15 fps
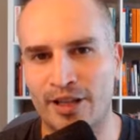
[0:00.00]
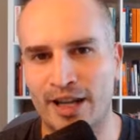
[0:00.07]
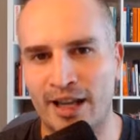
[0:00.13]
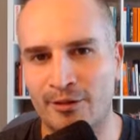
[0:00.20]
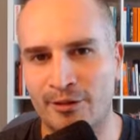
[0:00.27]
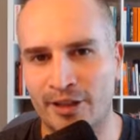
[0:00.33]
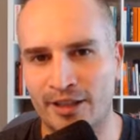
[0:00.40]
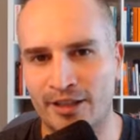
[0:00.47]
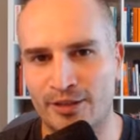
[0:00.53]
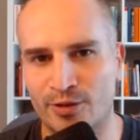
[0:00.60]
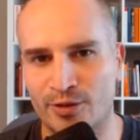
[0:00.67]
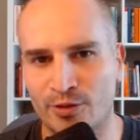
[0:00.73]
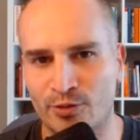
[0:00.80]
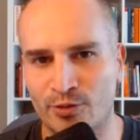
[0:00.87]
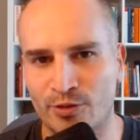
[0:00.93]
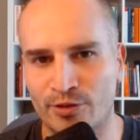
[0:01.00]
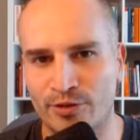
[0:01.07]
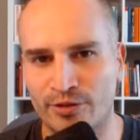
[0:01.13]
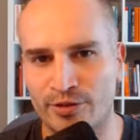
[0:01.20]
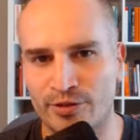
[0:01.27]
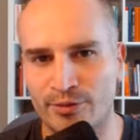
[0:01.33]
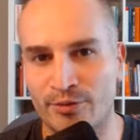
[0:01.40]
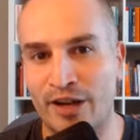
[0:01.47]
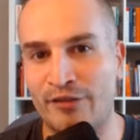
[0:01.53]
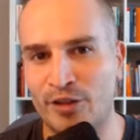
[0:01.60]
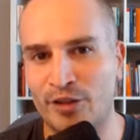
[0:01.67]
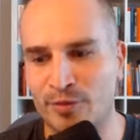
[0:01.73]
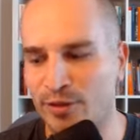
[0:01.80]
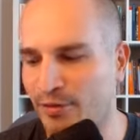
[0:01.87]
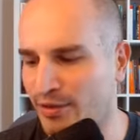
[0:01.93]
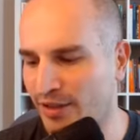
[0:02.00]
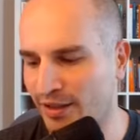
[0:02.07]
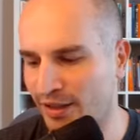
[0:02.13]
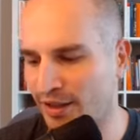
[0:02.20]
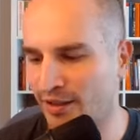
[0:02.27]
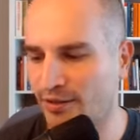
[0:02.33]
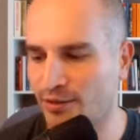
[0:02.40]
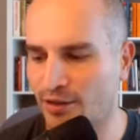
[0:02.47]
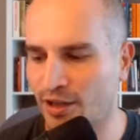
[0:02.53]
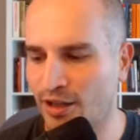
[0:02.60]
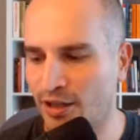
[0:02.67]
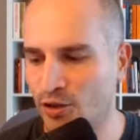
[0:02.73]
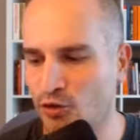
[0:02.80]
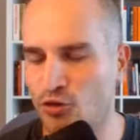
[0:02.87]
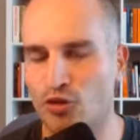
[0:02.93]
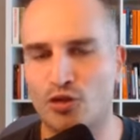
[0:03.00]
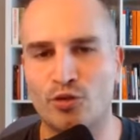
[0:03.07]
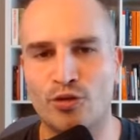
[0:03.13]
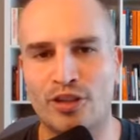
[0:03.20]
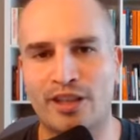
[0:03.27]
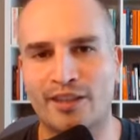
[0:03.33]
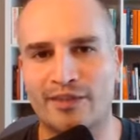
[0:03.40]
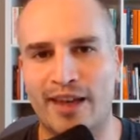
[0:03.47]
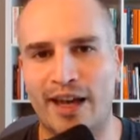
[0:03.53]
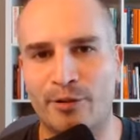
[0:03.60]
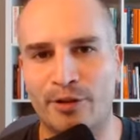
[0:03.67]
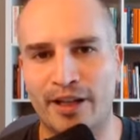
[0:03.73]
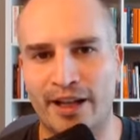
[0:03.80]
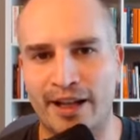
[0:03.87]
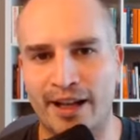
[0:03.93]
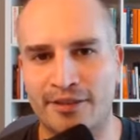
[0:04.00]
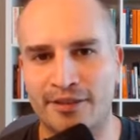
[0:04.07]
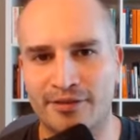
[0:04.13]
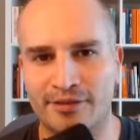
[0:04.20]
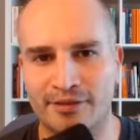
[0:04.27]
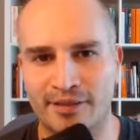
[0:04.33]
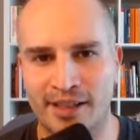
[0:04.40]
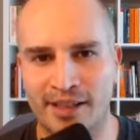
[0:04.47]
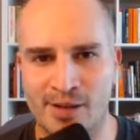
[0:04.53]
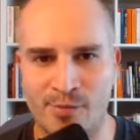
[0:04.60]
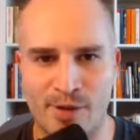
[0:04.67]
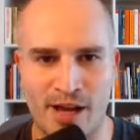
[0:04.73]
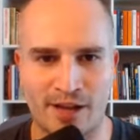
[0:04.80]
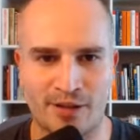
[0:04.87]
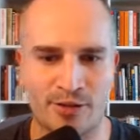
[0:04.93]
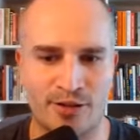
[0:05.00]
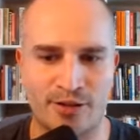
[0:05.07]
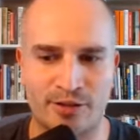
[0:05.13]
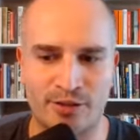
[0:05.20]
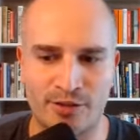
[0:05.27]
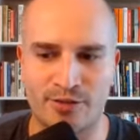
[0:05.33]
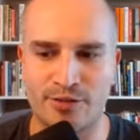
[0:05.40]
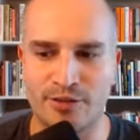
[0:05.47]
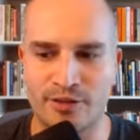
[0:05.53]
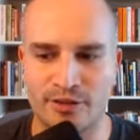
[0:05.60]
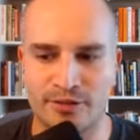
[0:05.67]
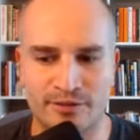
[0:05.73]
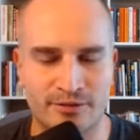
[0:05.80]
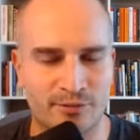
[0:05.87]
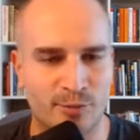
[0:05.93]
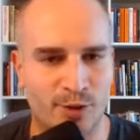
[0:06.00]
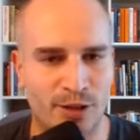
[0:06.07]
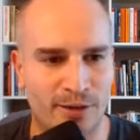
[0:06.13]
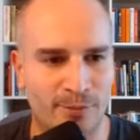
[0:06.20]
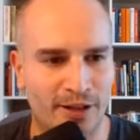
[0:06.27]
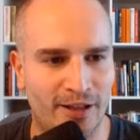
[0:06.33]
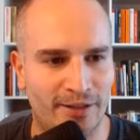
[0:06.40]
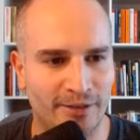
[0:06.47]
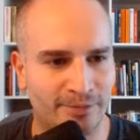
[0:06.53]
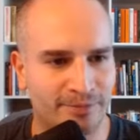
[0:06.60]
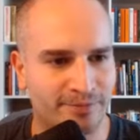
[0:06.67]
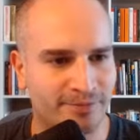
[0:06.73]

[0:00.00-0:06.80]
reallocate it towards revenue producing things, do you think that would have an impact on your bottom line?